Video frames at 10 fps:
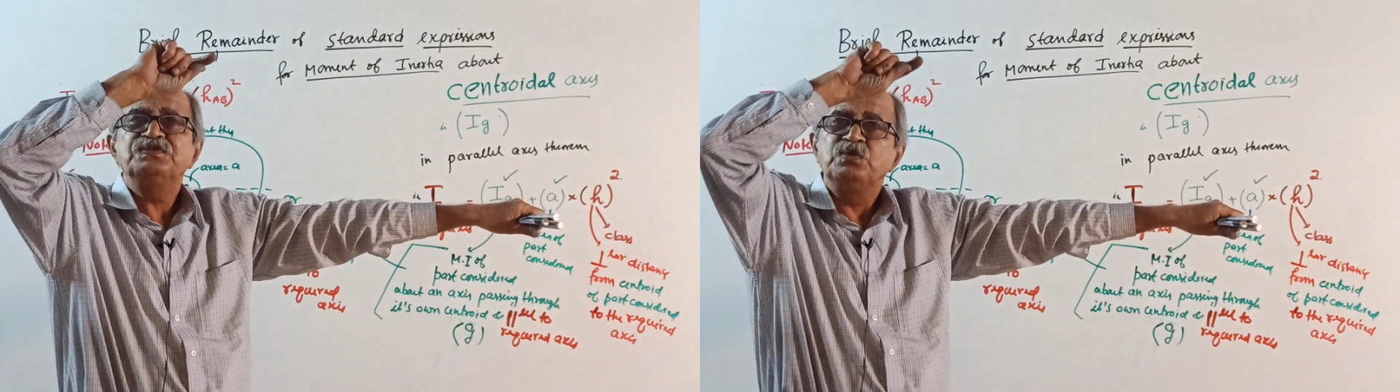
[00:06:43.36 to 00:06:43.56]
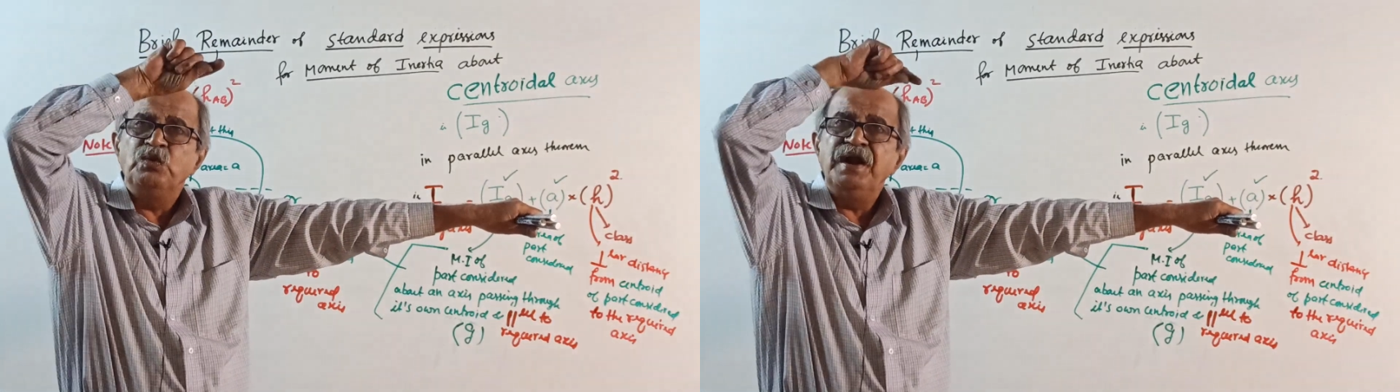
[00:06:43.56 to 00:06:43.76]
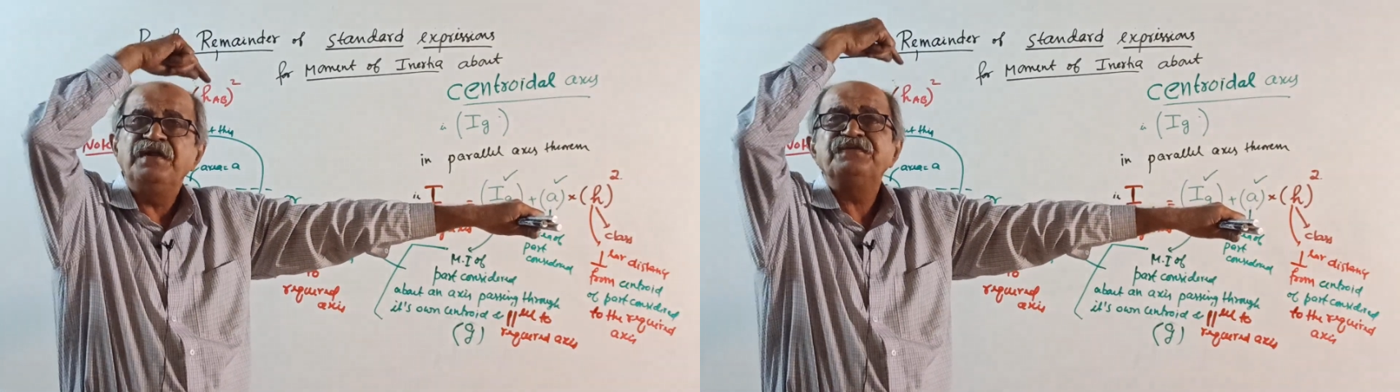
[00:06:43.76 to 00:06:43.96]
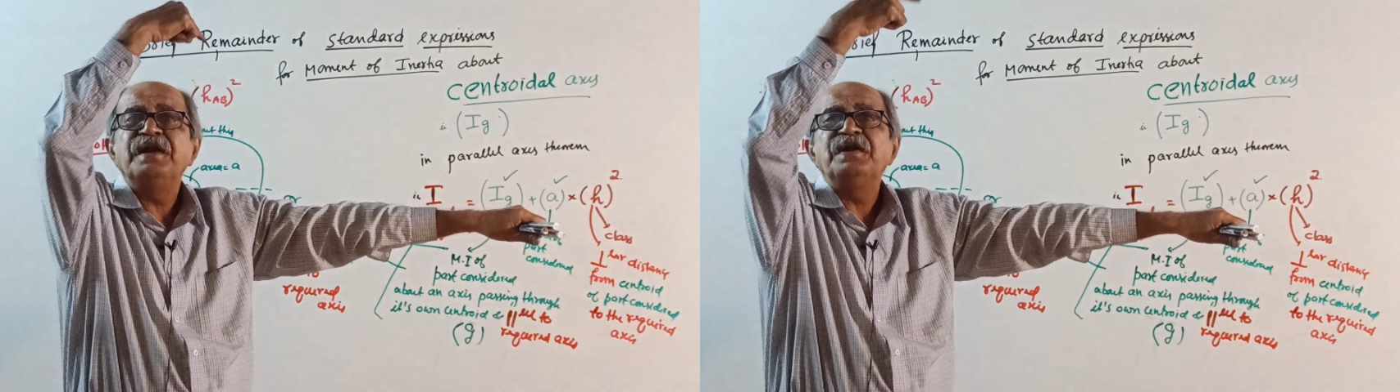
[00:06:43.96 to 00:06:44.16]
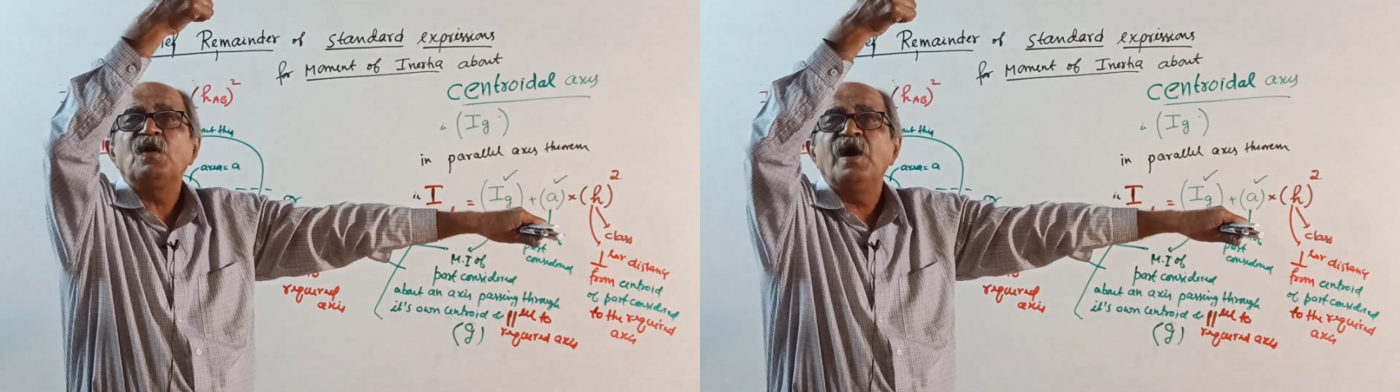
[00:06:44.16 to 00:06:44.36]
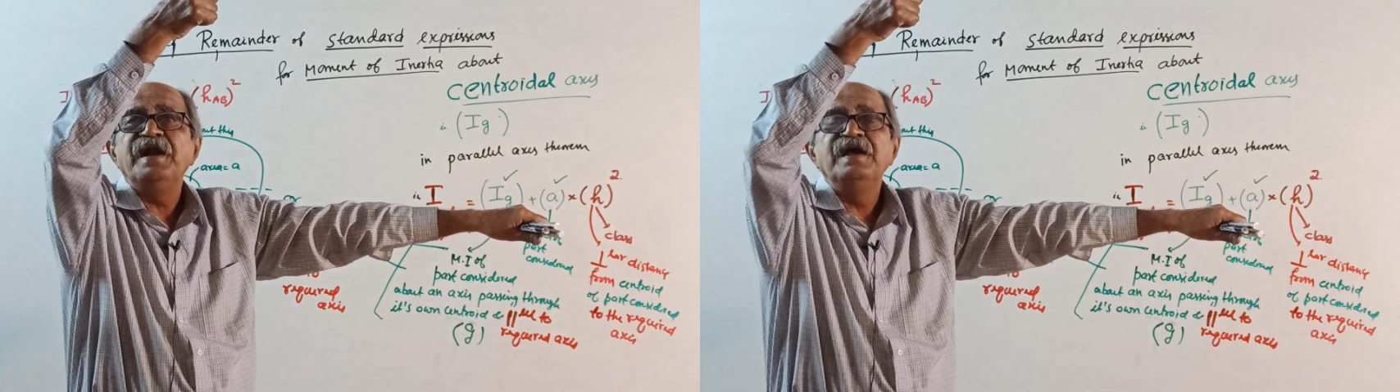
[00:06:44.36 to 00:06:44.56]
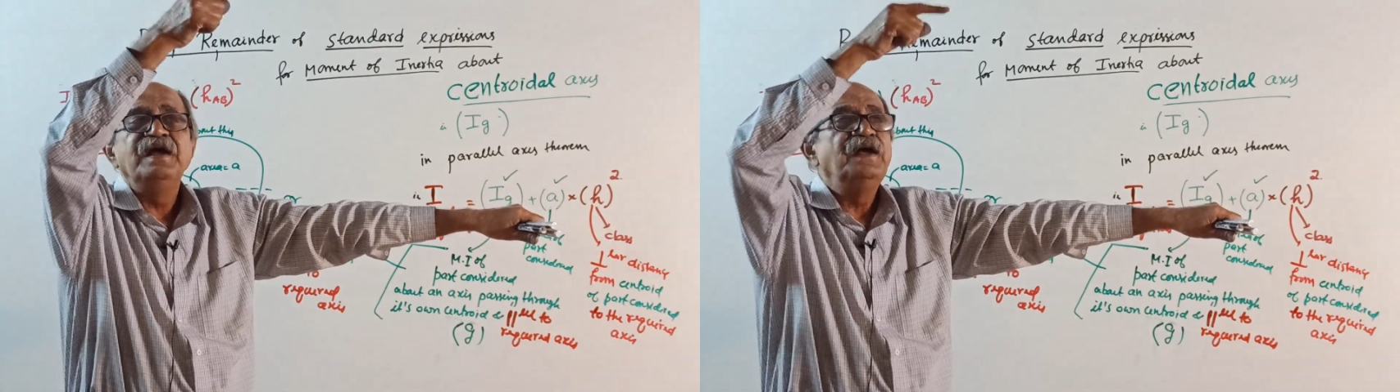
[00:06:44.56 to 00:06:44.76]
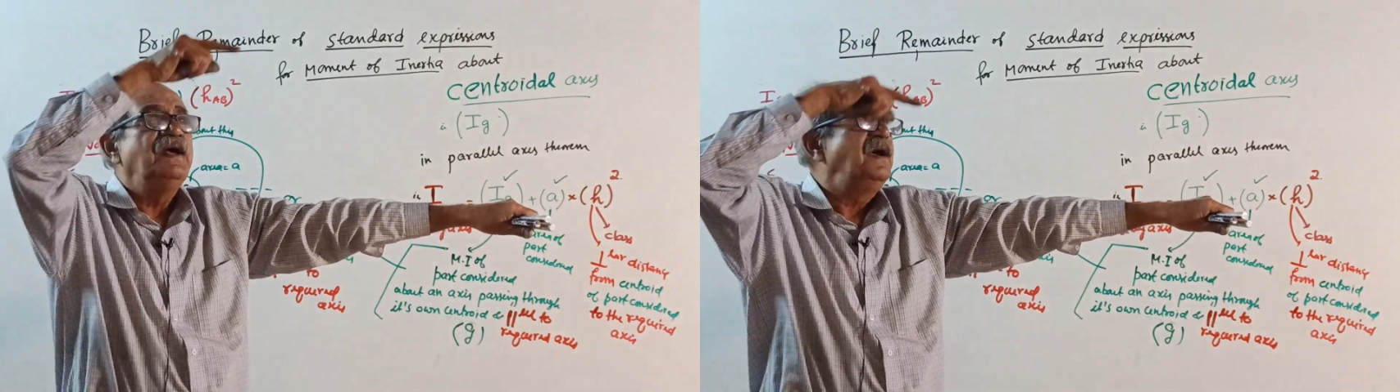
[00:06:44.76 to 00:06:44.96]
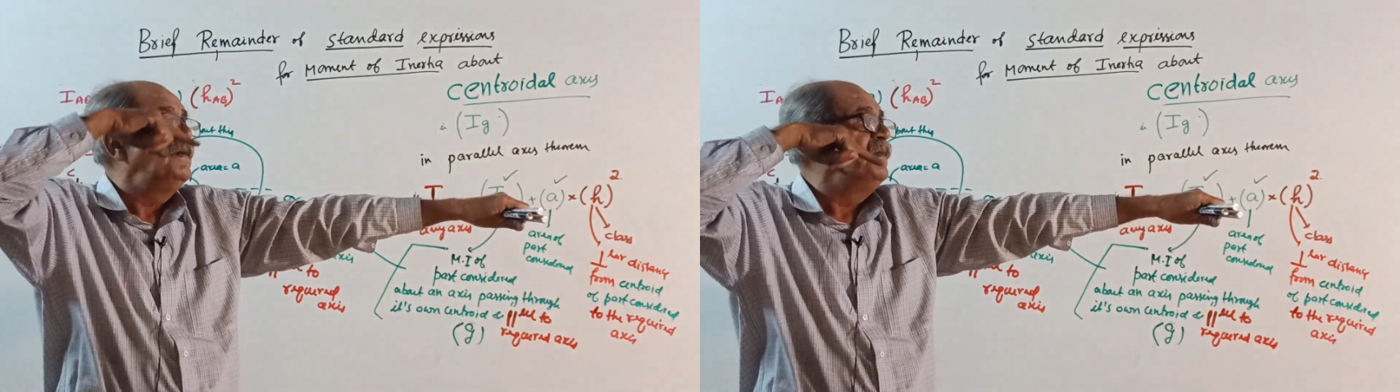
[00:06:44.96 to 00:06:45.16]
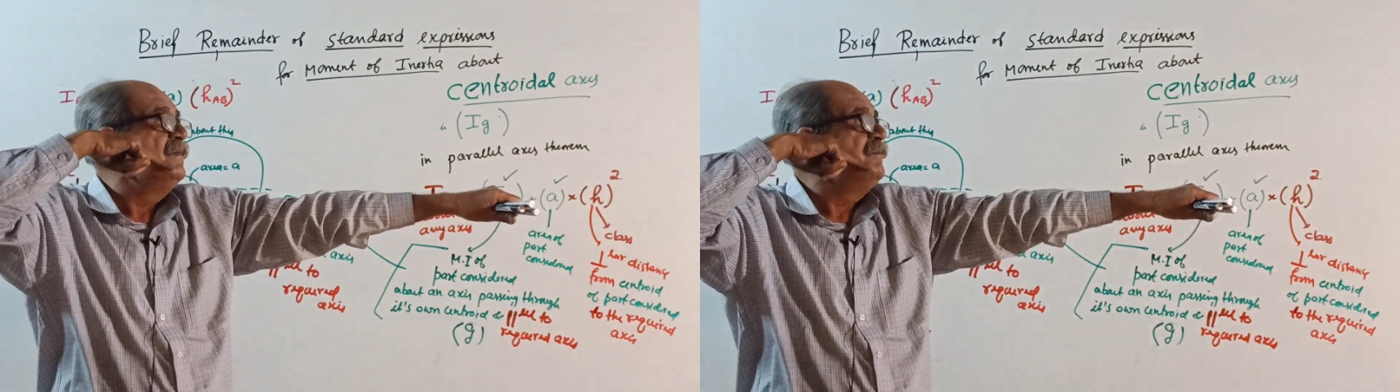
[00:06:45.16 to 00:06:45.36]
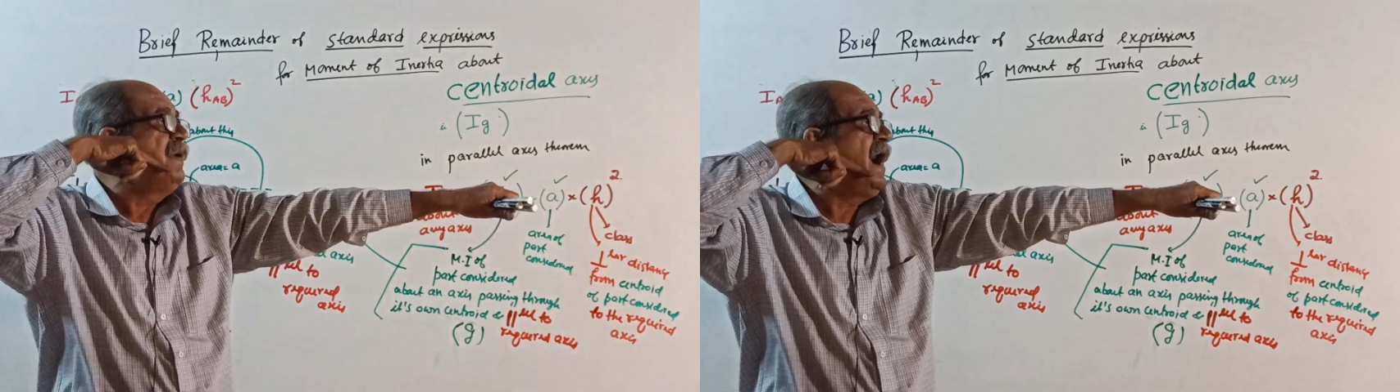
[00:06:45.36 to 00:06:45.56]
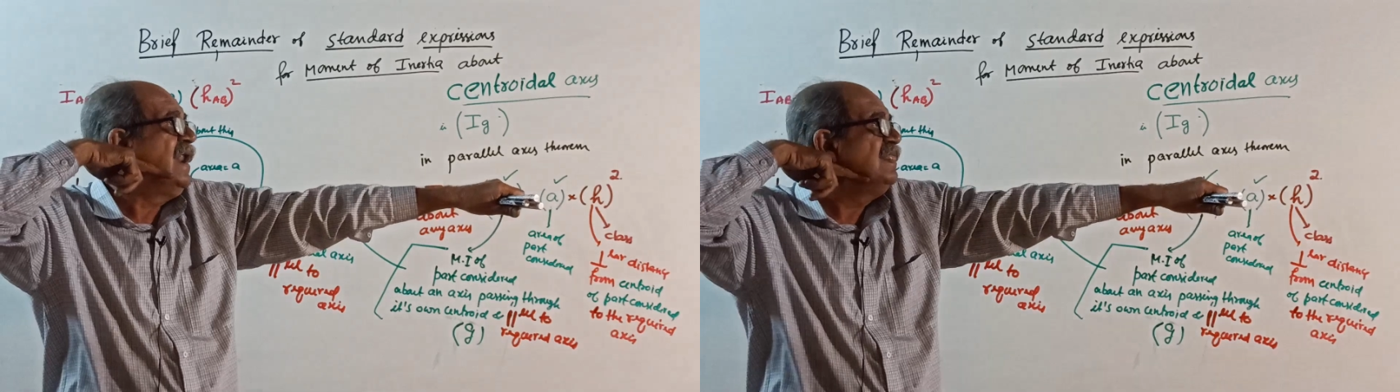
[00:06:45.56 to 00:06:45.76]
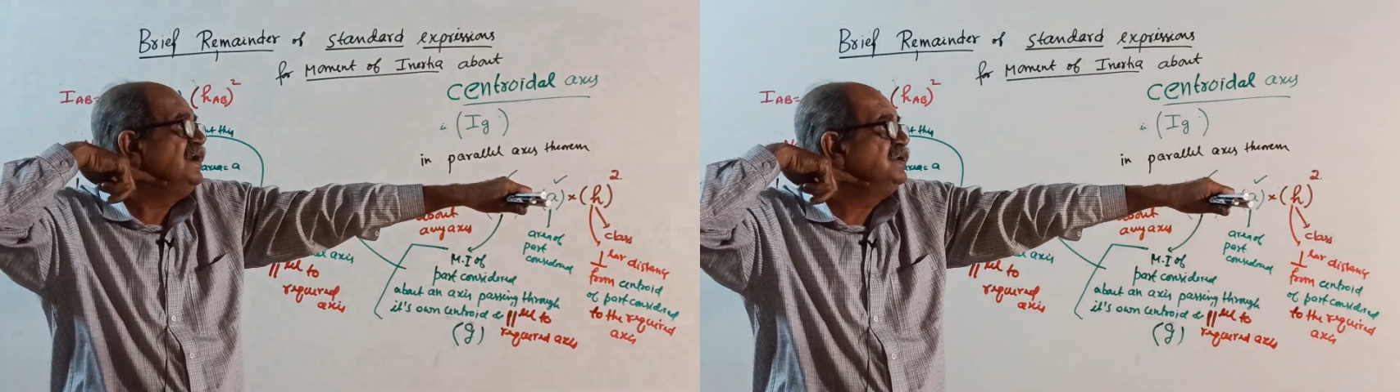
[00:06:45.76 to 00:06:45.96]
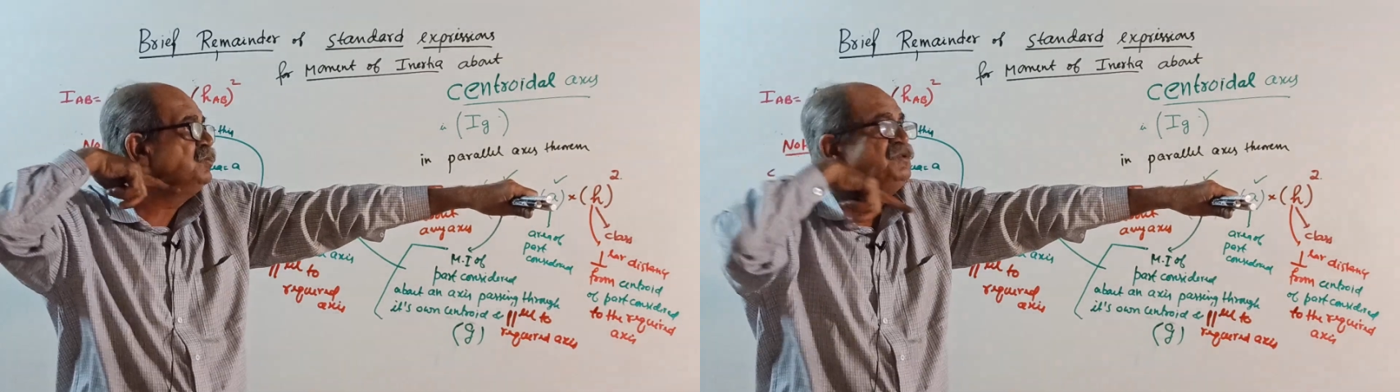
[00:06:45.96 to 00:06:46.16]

through its centroid parallel to